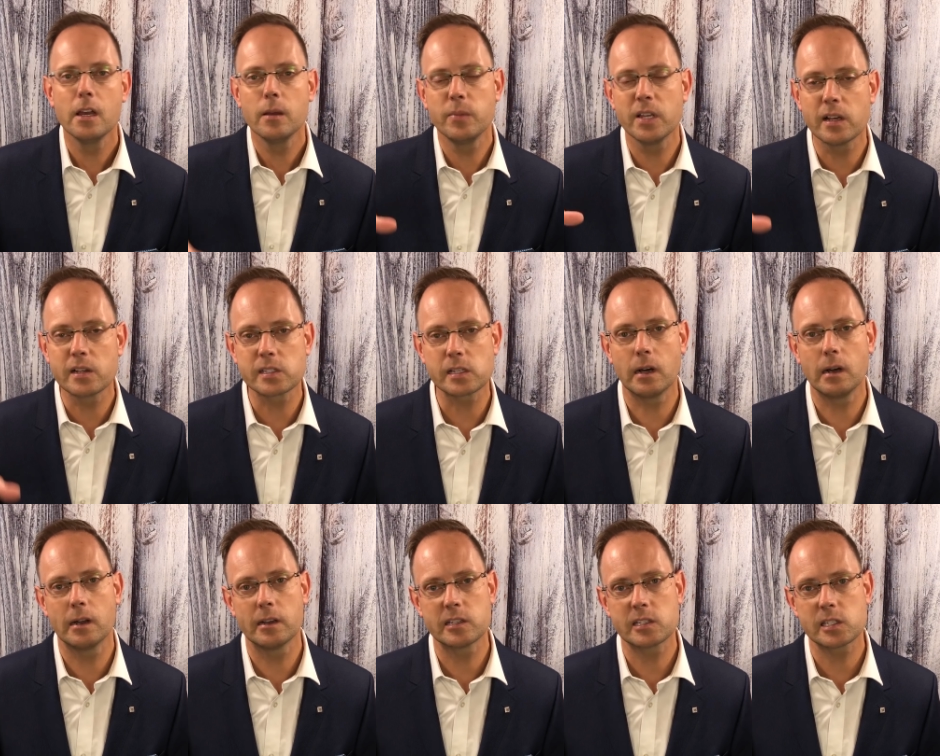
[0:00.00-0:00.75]
because
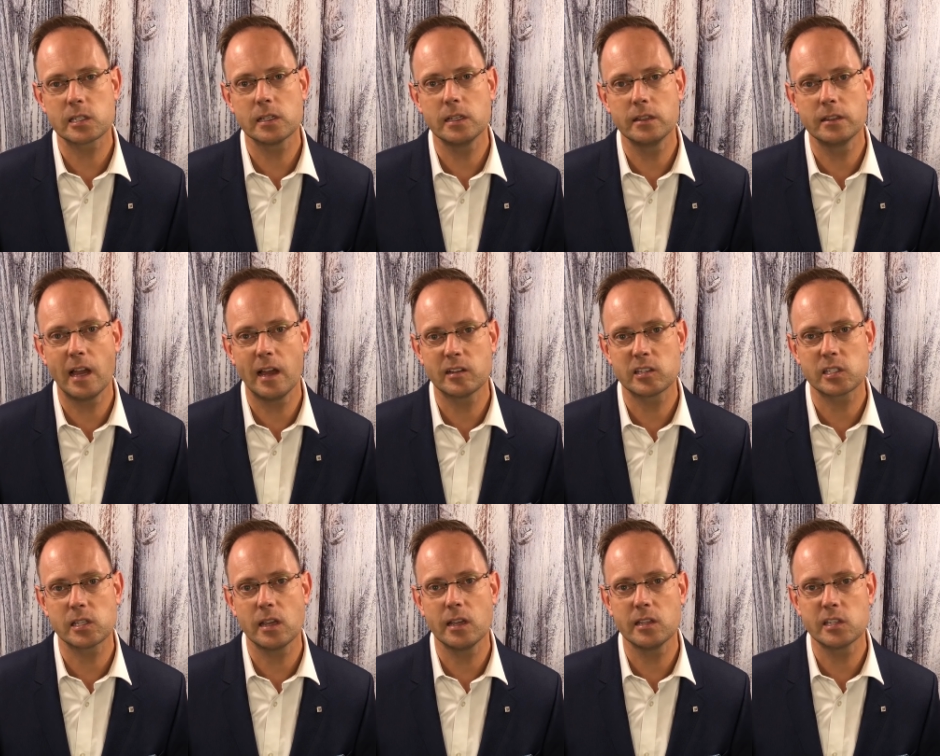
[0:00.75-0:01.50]
honestly,
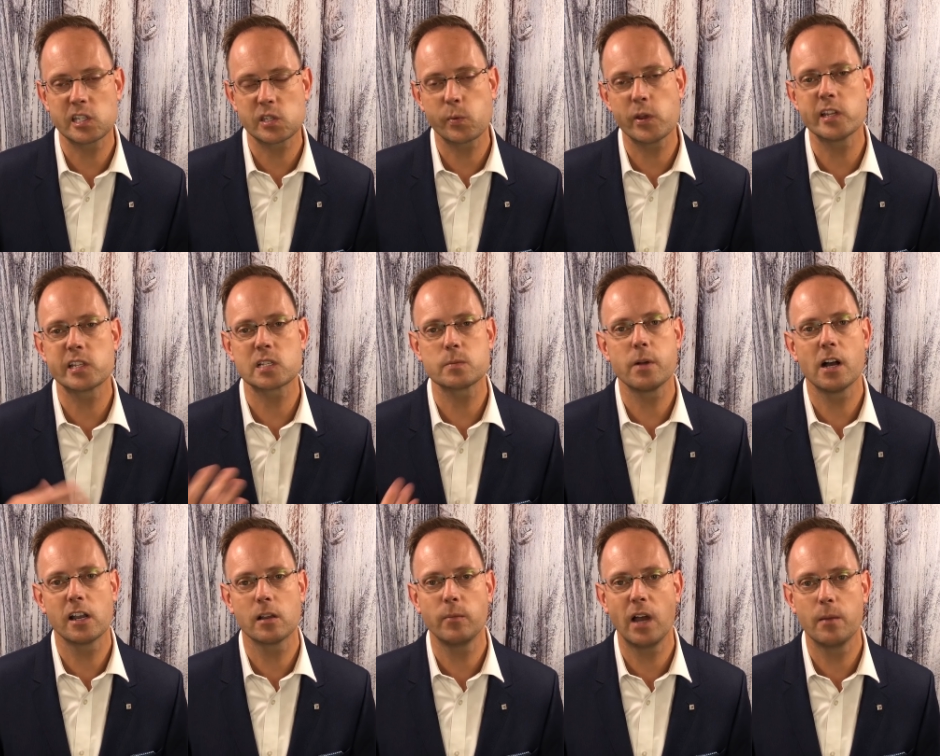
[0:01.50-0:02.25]
that's a sweet
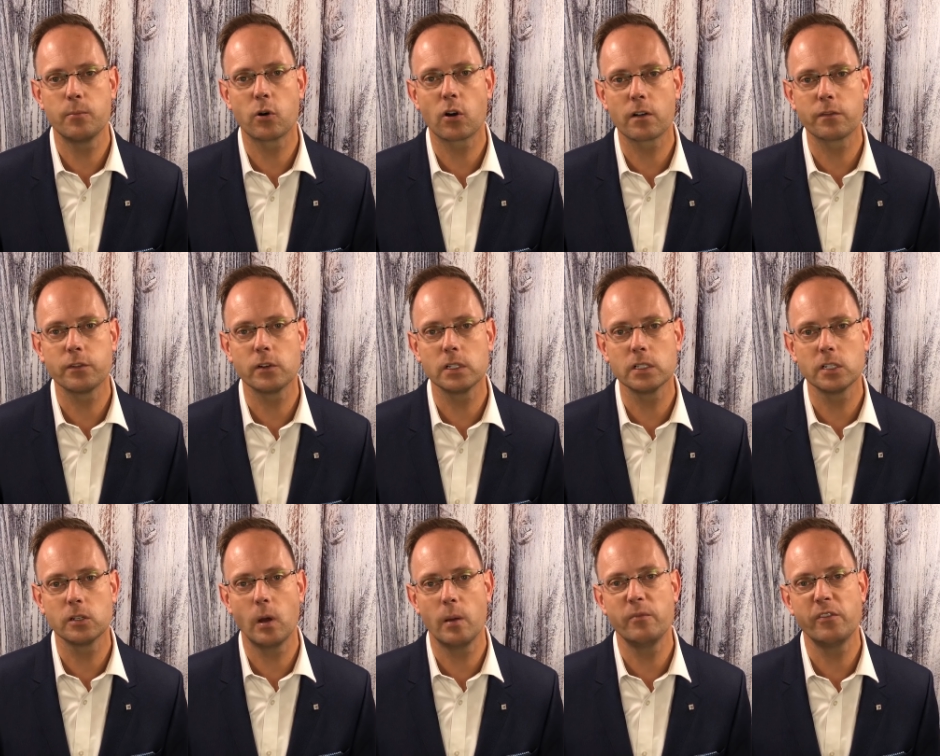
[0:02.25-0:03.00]
spot of my
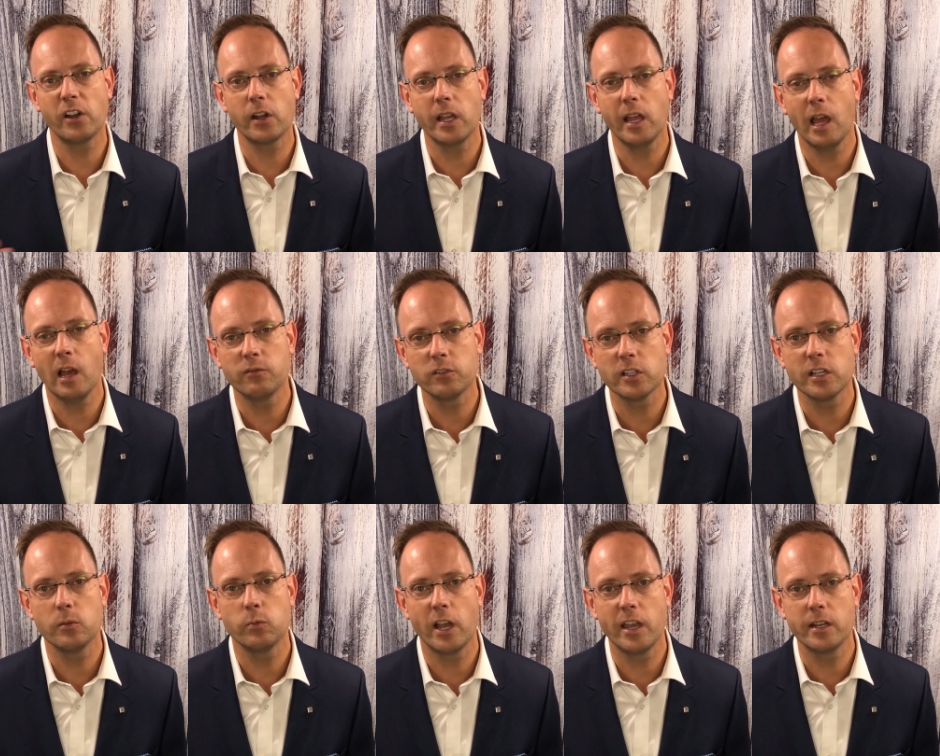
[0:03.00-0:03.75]
portfolio. I'm very
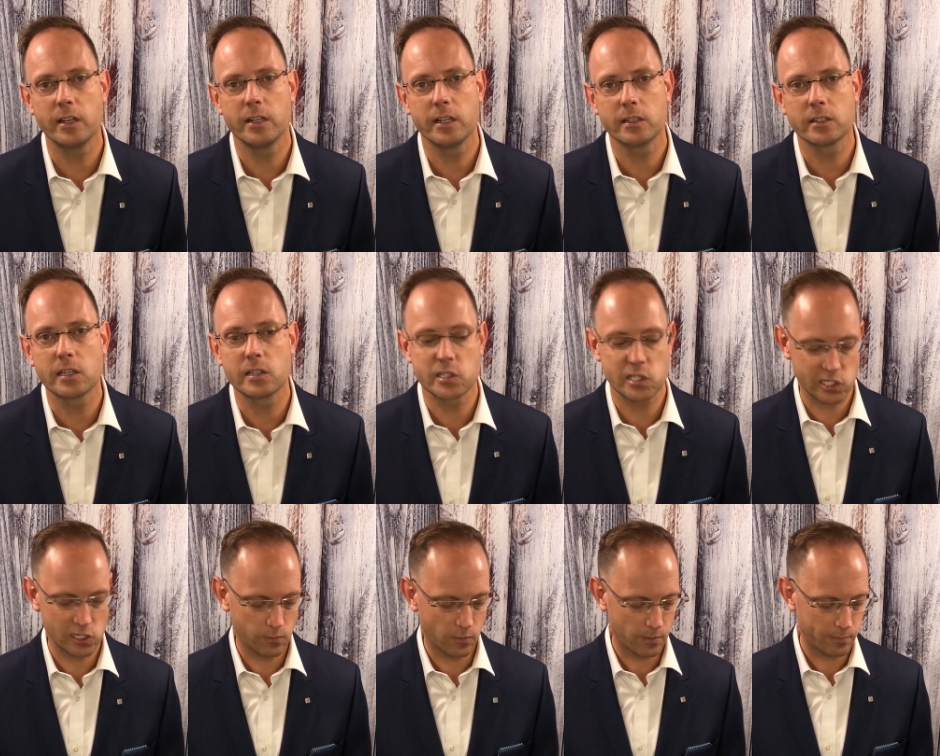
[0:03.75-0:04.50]
heavily weighted in
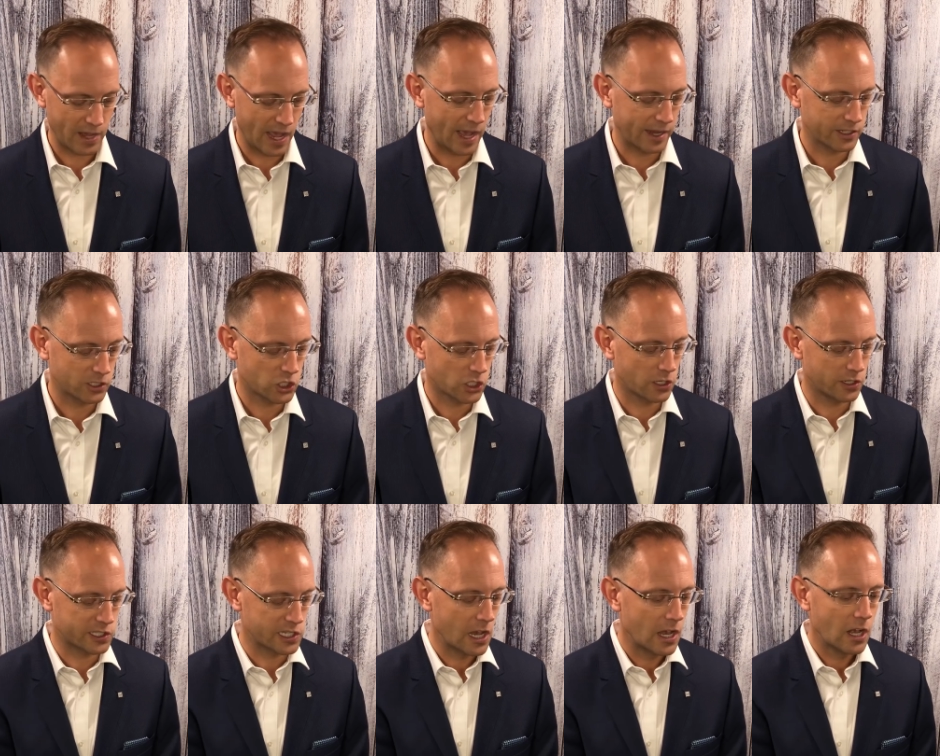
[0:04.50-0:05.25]
consumer packaged
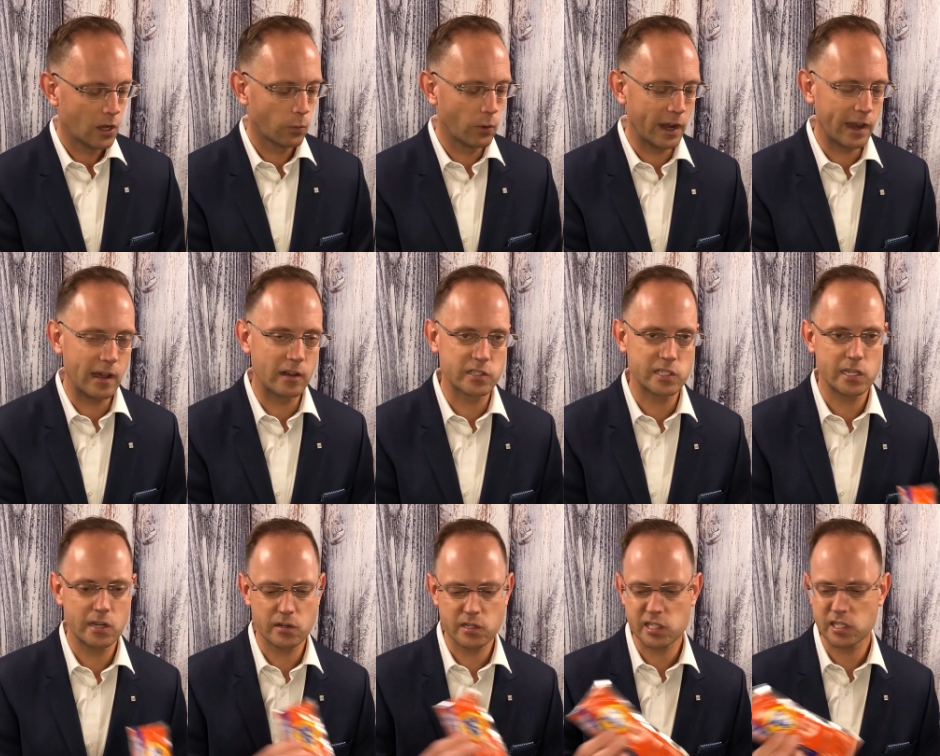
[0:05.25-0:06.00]
goods. What
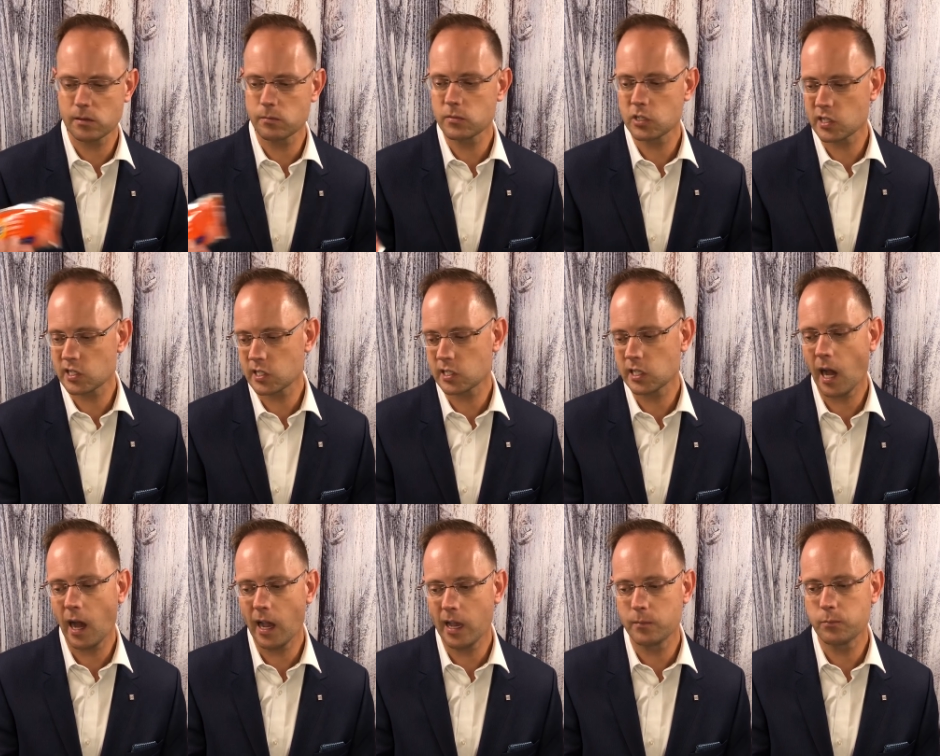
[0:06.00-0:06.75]
else? Here's some just
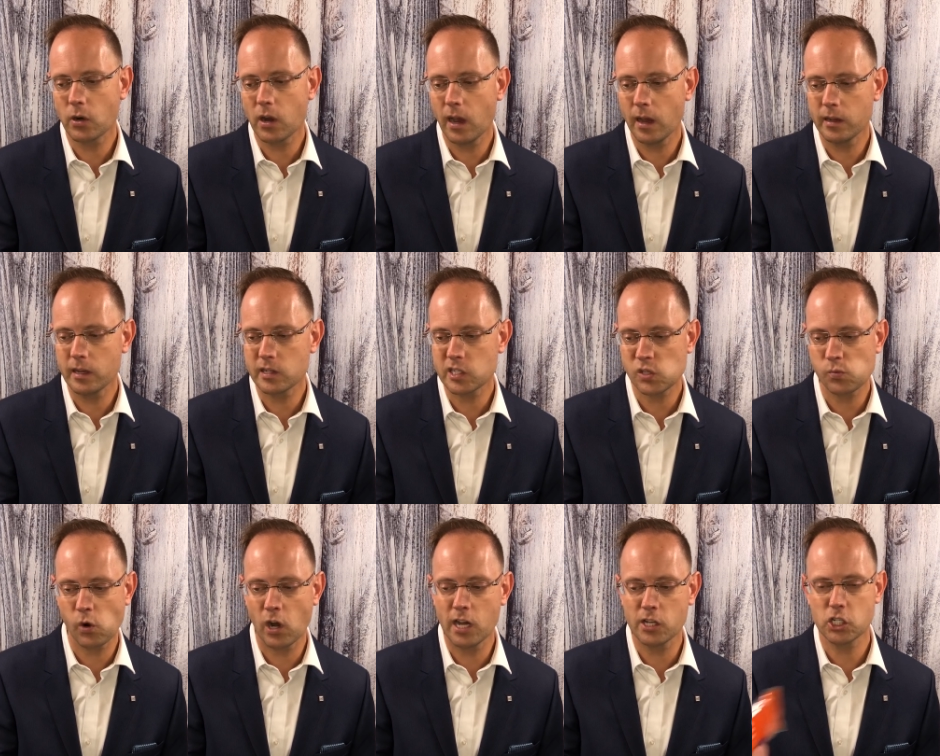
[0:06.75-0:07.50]
Tide products,
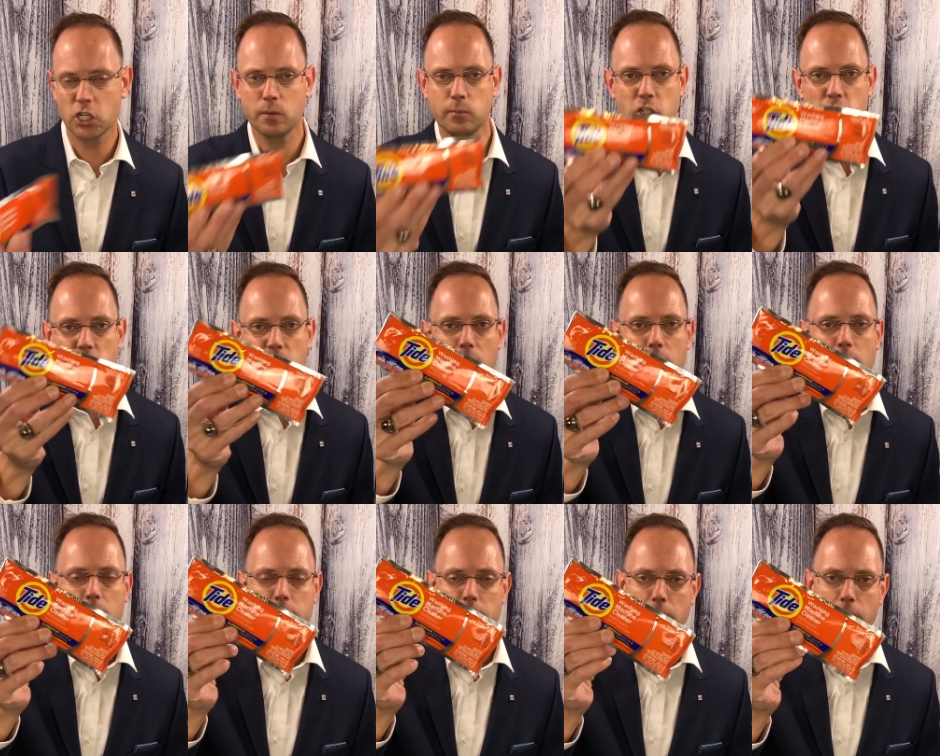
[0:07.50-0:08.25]
washing machine
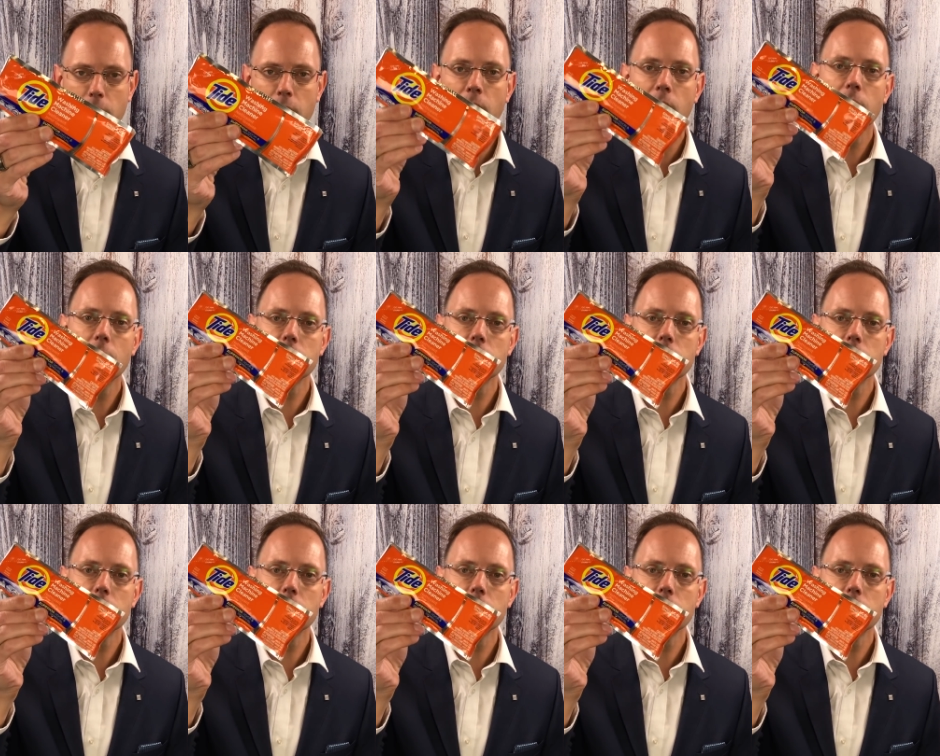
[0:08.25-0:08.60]
cleaner.